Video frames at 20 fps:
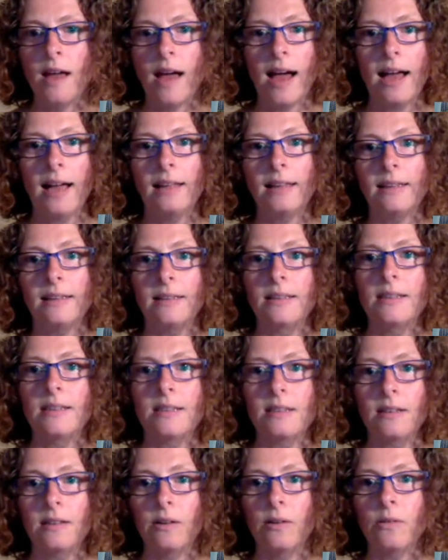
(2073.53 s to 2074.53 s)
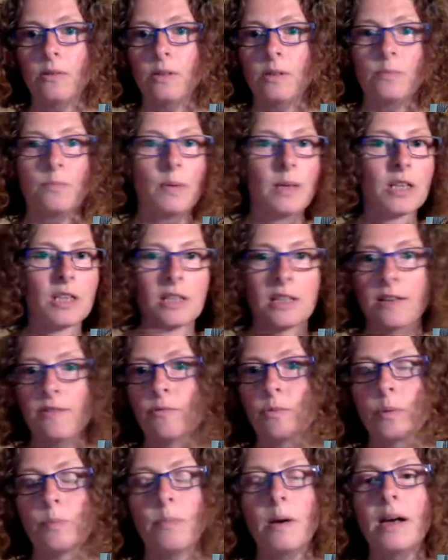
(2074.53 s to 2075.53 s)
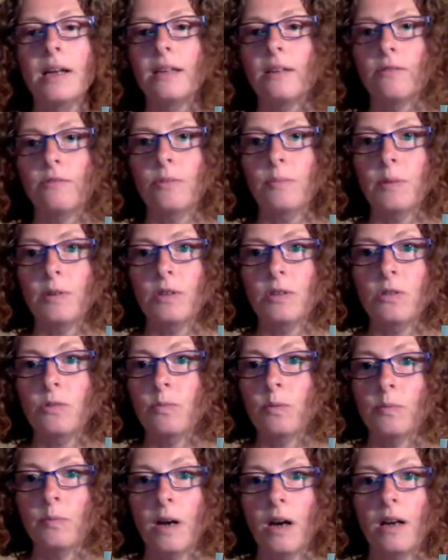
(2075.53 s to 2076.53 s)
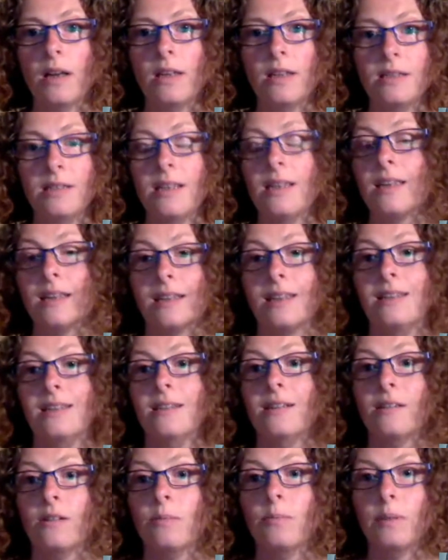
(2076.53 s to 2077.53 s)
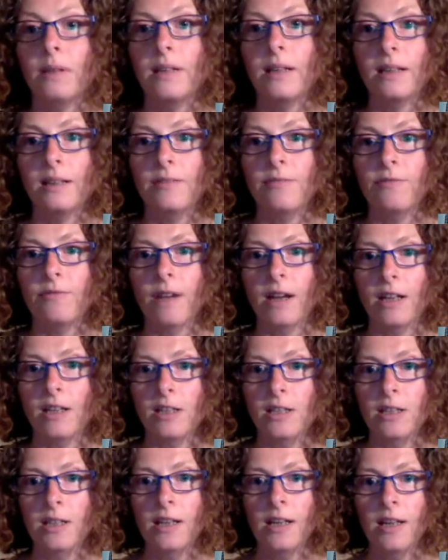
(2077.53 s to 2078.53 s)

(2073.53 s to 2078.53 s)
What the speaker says: and especially if we're buying it from the supermarkets, it isn't completely fresh,